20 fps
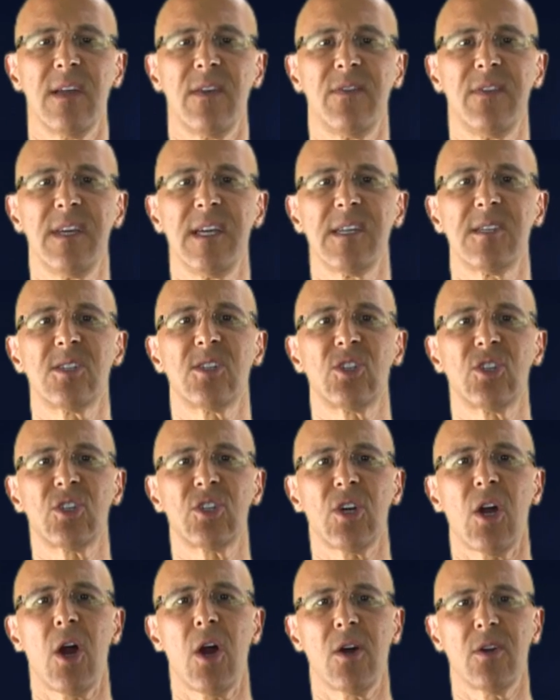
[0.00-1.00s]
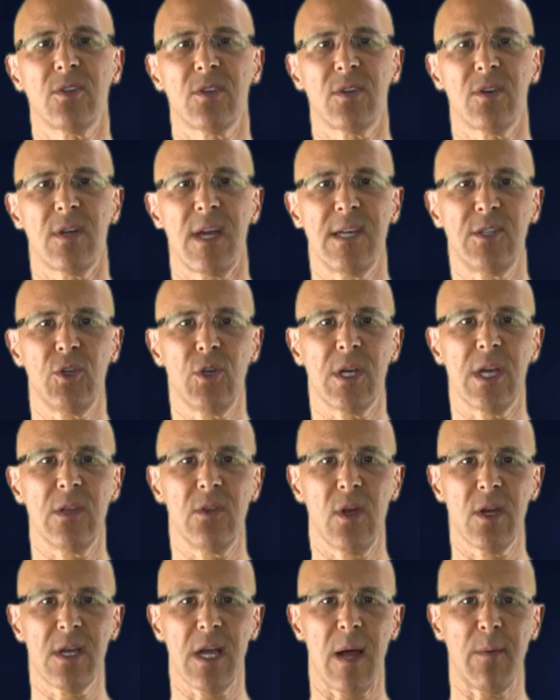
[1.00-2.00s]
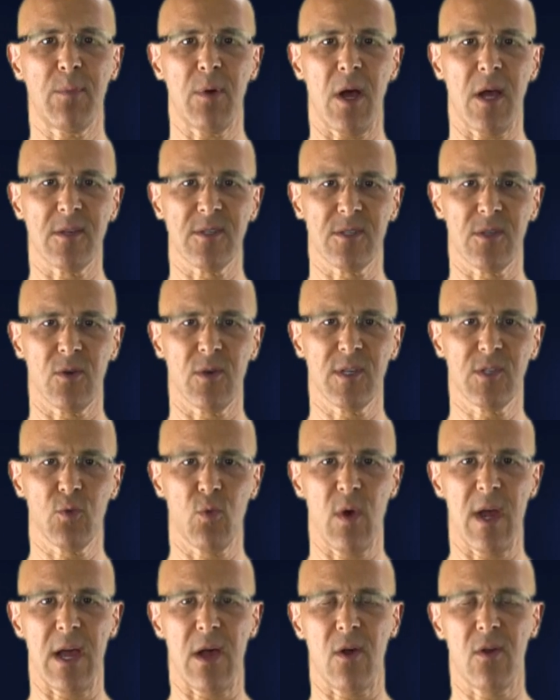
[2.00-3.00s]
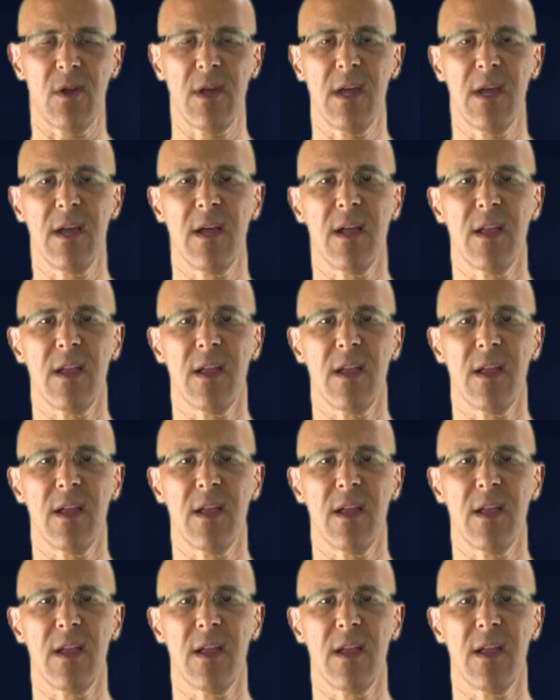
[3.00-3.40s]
this chart, as you can look up also as well,